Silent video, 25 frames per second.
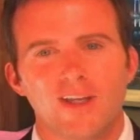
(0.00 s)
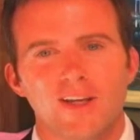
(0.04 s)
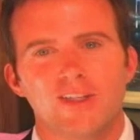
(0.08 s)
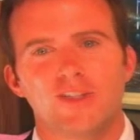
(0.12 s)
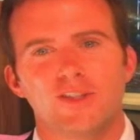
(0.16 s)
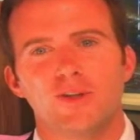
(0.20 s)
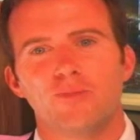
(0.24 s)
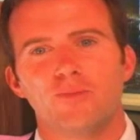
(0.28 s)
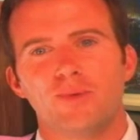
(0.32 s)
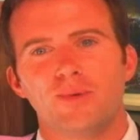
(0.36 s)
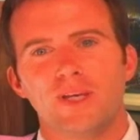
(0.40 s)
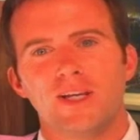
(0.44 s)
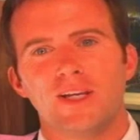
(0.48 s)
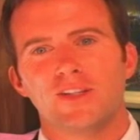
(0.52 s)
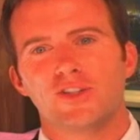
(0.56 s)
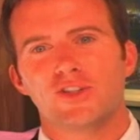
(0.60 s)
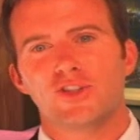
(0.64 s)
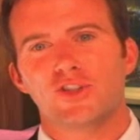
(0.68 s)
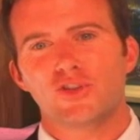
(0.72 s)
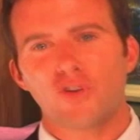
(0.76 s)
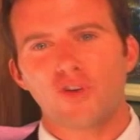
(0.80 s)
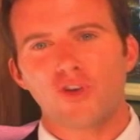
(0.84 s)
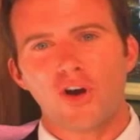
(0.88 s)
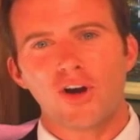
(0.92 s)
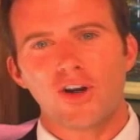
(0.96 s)
to be as
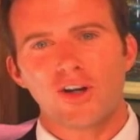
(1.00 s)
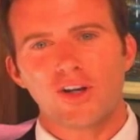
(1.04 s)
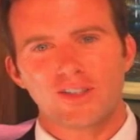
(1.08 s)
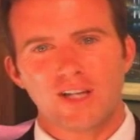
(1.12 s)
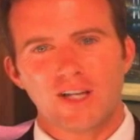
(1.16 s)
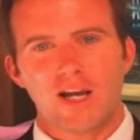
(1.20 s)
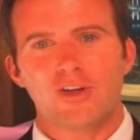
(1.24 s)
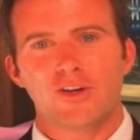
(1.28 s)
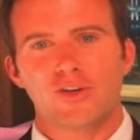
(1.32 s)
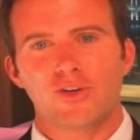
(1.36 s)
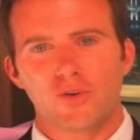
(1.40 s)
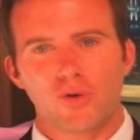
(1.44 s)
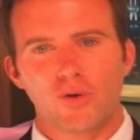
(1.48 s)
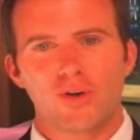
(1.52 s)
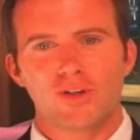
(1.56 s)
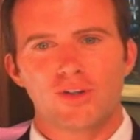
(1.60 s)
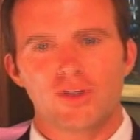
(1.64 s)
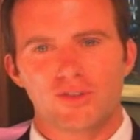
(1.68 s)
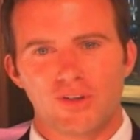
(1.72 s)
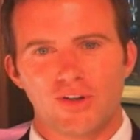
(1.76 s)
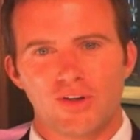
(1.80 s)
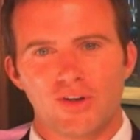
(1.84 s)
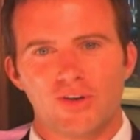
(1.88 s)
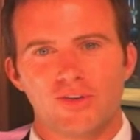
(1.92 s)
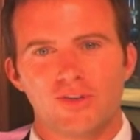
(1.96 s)
strong as
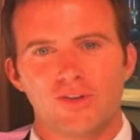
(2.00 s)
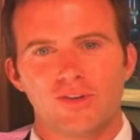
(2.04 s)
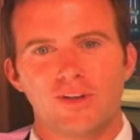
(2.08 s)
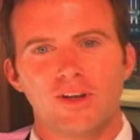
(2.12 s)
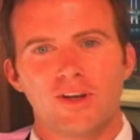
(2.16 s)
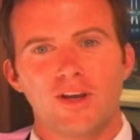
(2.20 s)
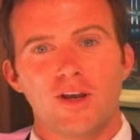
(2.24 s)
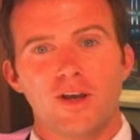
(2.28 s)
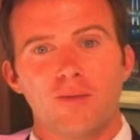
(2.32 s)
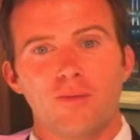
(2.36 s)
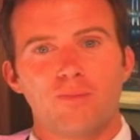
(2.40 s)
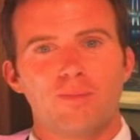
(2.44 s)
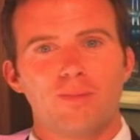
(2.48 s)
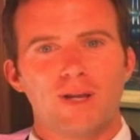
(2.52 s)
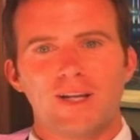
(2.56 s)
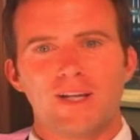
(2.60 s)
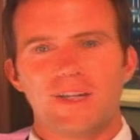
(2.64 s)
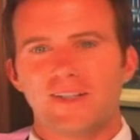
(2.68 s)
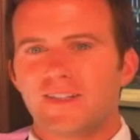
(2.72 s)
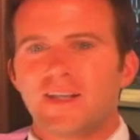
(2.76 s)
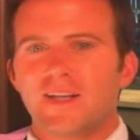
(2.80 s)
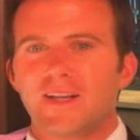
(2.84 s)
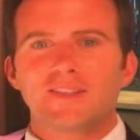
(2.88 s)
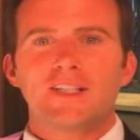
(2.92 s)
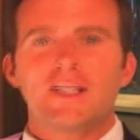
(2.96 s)
hydrocortisone, but it
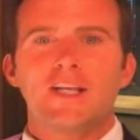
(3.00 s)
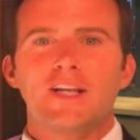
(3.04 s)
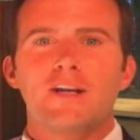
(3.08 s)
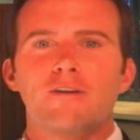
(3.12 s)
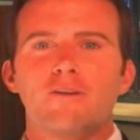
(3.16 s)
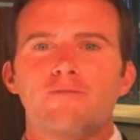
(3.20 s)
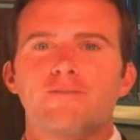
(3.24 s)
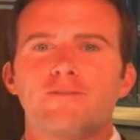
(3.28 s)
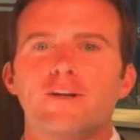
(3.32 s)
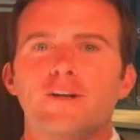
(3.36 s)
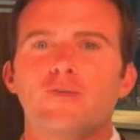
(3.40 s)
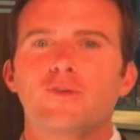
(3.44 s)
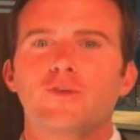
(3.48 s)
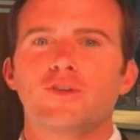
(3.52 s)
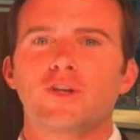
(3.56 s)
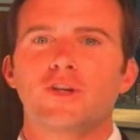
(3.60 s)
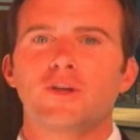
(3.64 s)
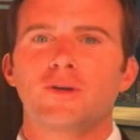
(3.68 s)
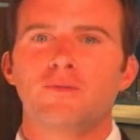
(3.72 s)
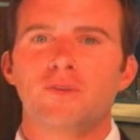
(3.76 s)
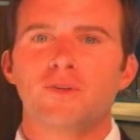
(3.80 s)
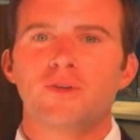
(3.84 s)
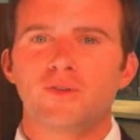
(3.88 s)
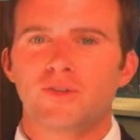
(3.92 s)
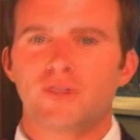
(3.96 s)
doesn't interfere with the
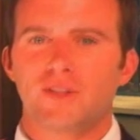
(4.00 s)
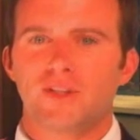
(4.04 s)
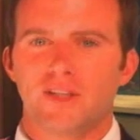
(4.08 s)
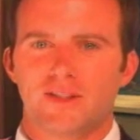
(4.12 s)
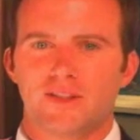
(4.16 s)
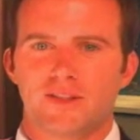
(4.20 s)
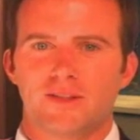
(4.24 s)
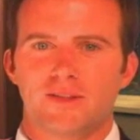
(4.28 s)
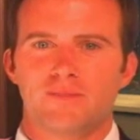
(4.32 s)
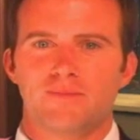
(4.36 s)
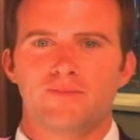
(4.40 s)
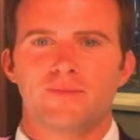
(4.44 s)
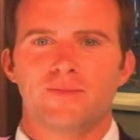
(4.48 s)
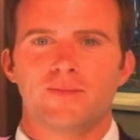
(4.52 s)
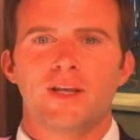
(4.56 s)
immune system.